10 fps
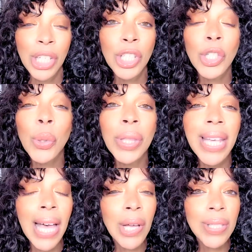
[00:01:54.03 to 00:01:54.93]
two
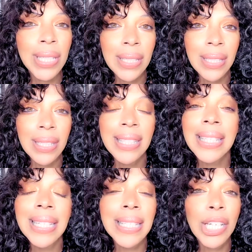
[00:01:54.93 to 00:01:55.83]
thousand
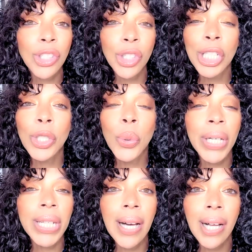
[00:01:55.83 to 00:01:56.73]
six hundred
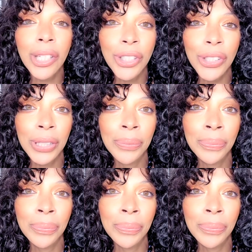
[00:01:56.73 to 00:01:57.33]
twenty dollars.